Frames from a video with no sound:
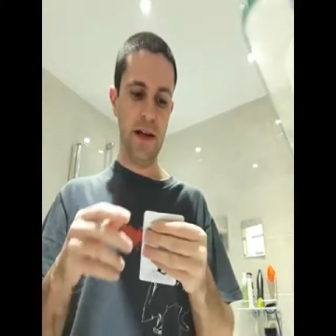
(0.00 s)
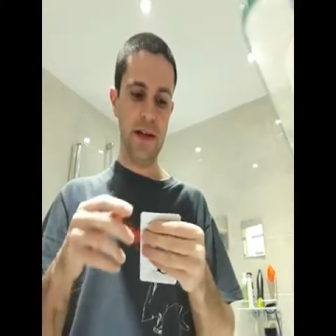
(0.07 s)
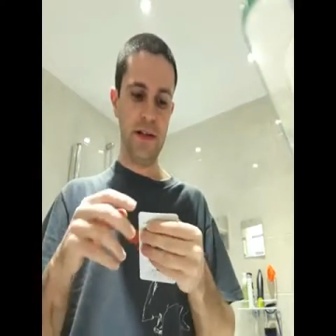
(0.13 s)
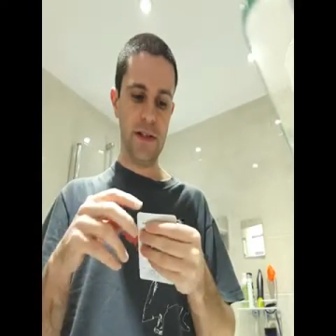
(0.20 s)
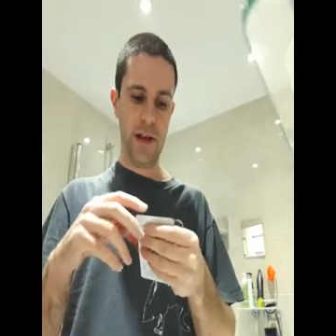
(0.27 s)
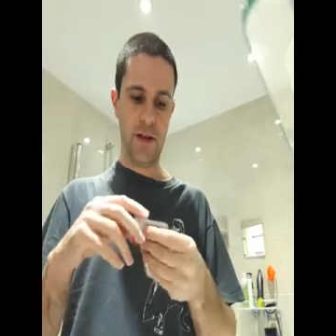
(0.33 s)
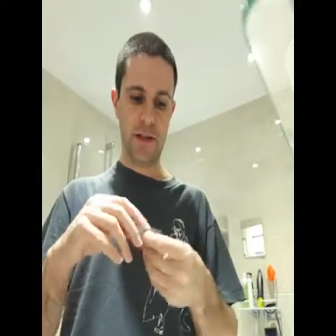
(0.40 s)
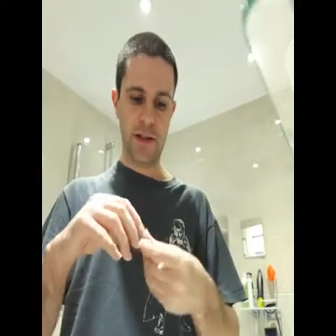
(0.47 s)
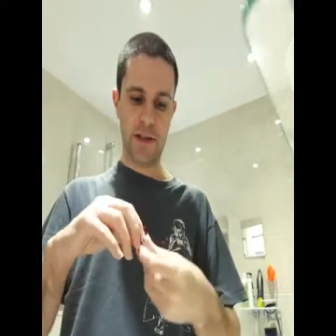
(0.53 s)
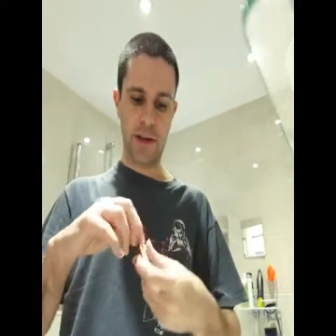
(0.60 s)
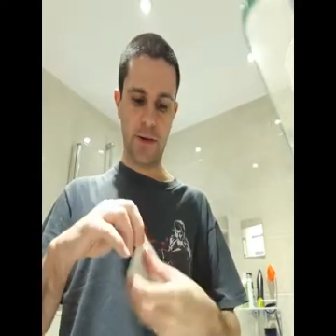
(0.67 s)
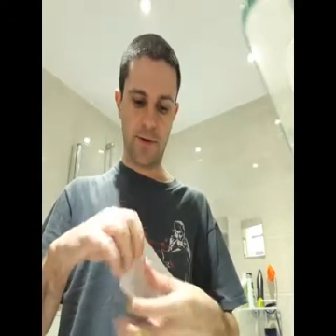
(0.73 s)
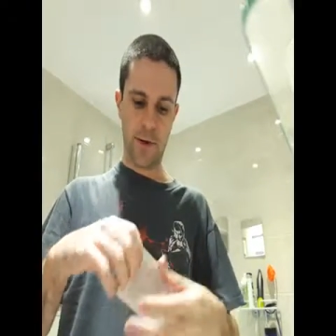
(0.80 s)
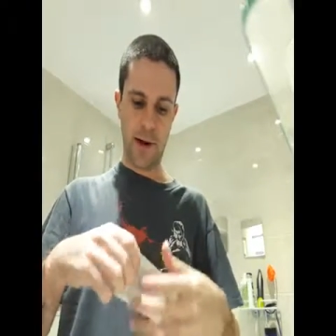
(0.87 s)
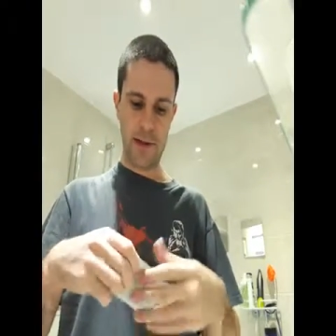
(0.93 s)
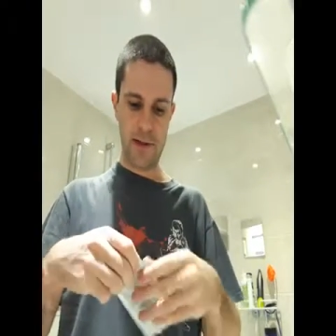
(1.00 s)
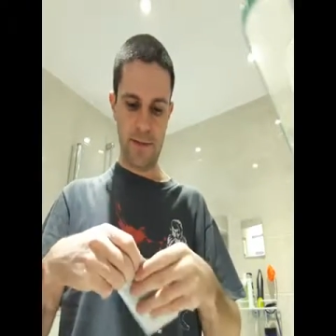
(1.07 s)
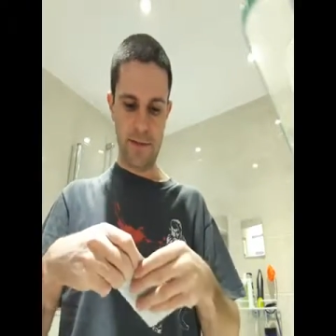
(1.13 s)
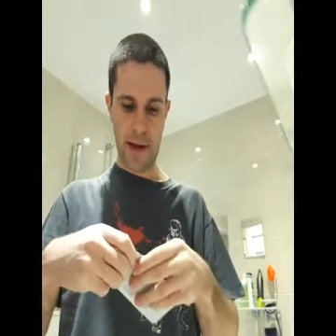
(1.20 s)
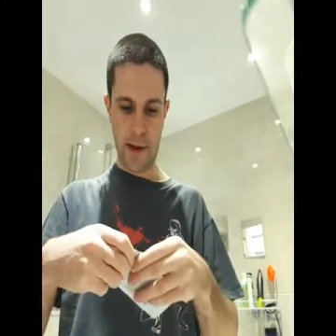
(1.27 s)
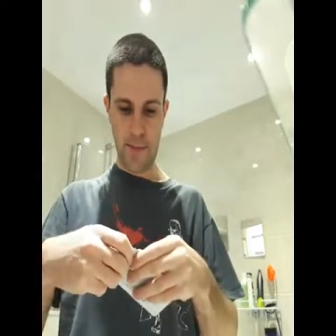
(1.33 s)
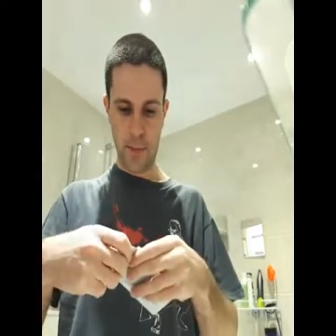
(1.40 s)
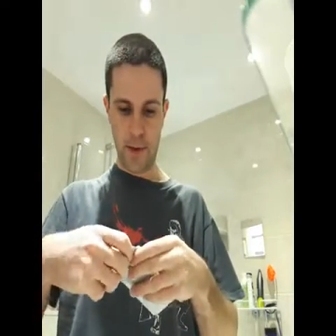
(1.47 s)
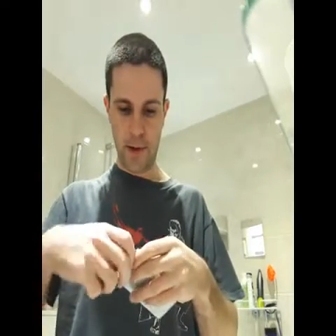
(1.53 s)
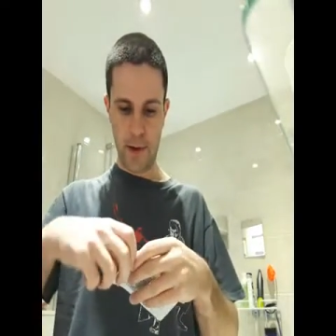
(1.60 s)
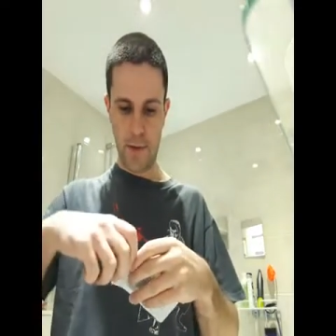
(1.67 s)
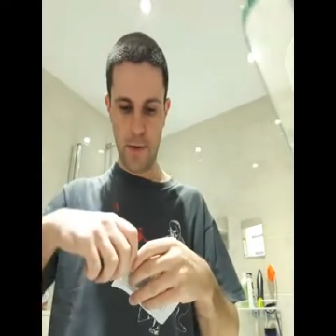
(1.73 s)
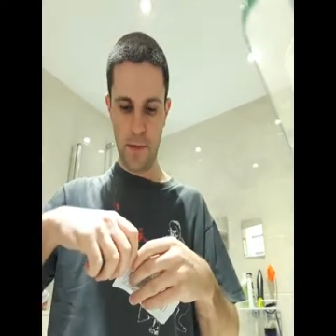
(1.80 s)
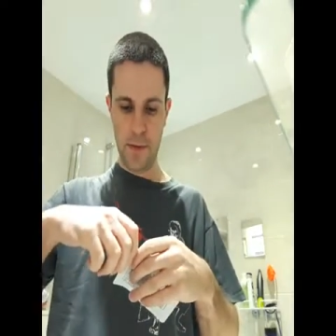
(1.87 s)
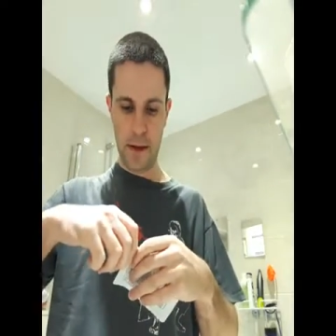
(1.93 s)
So let's go crack this bad boy
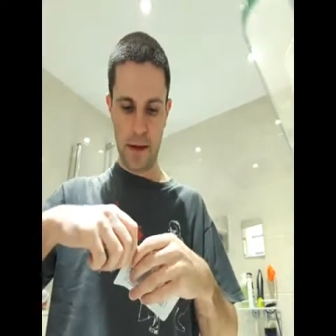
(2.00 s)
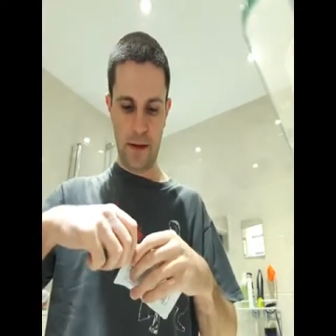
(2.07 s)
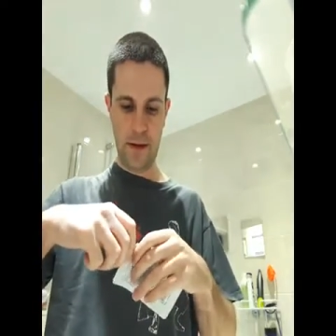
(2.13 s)
open.